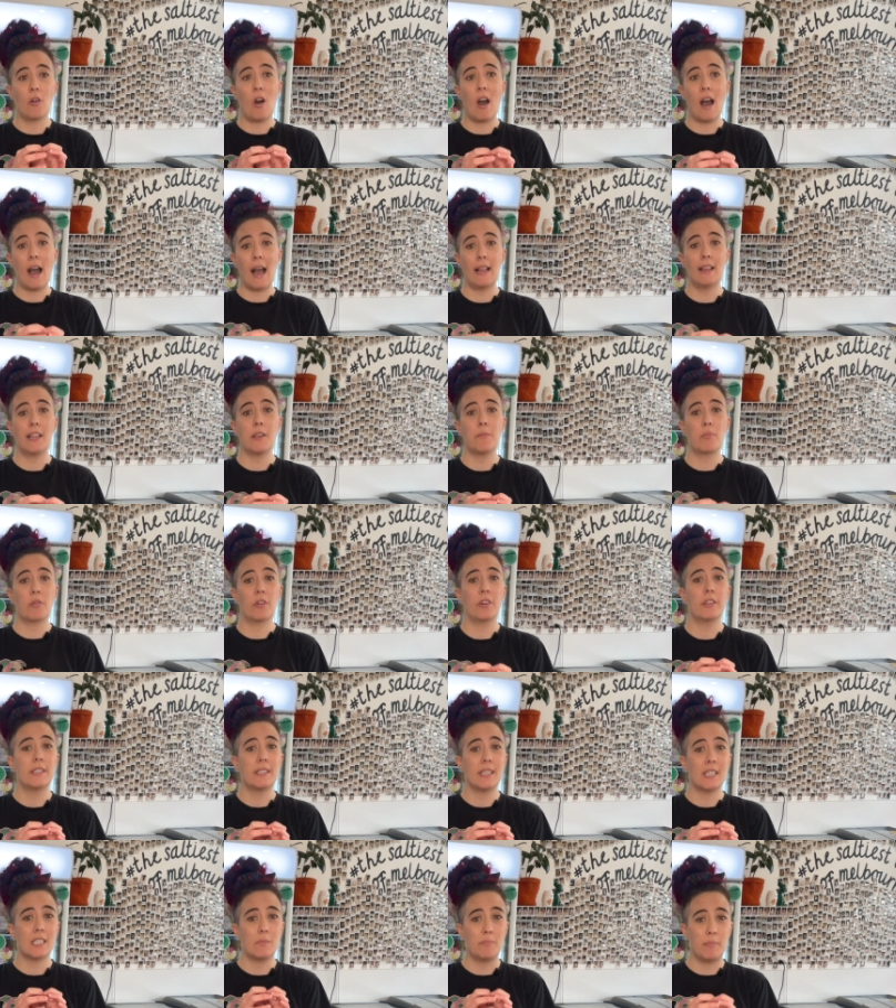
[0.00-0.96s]
highly
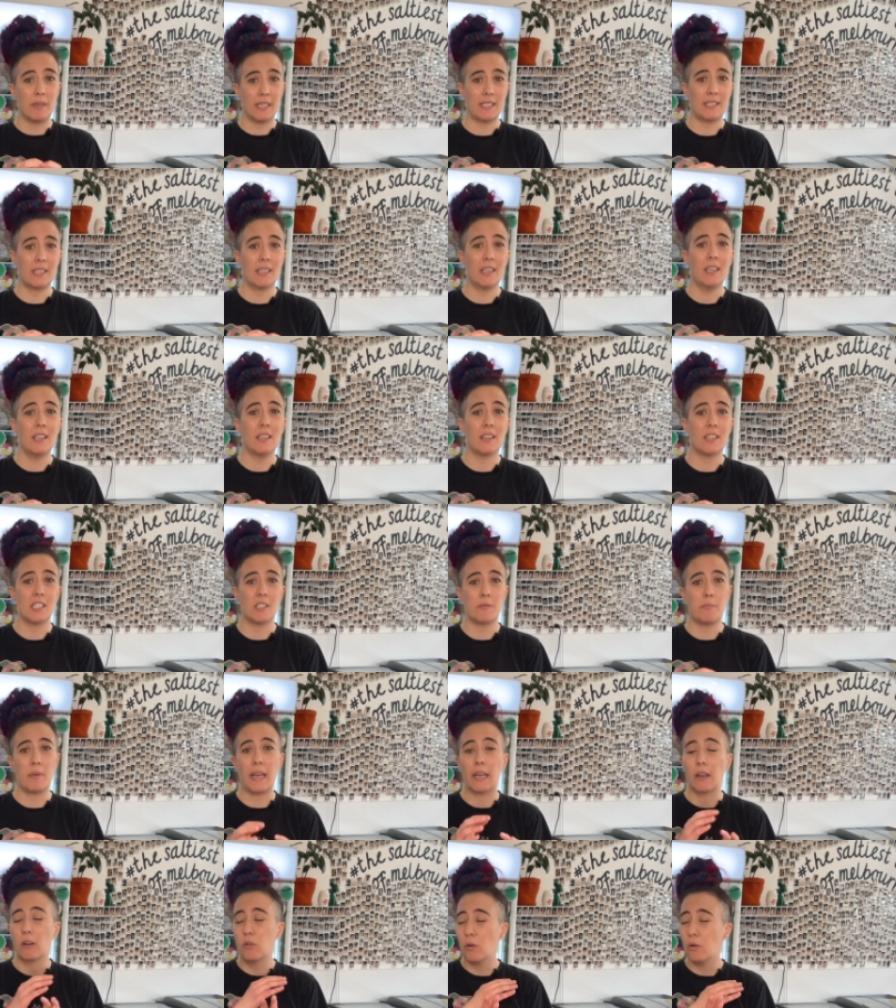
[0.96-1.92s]
processed biscuit that's
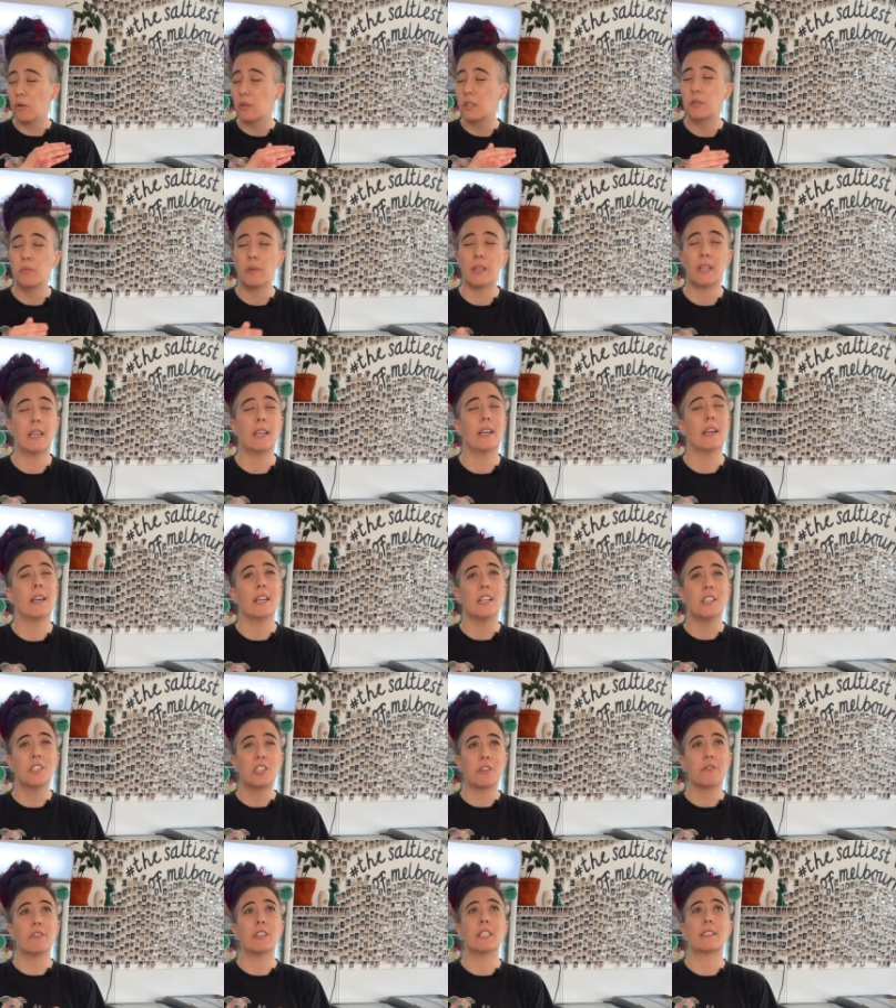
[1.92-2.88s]
being cooked within an
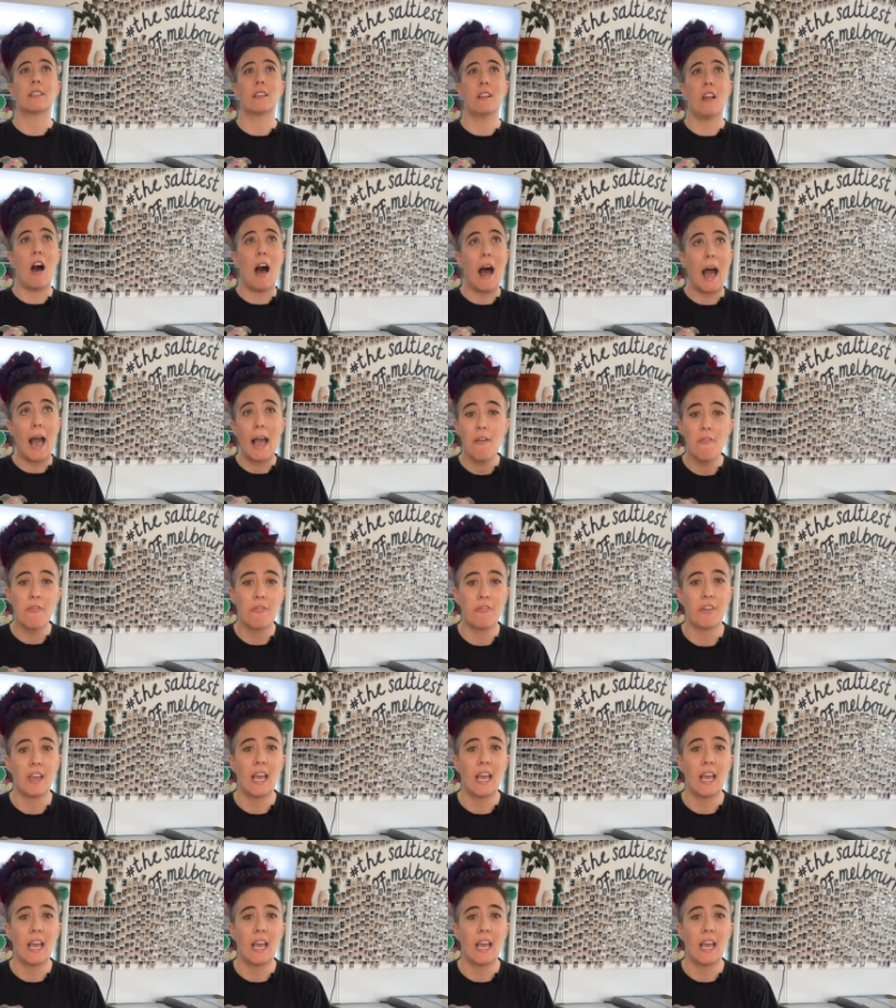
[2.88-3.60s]
inch of its life,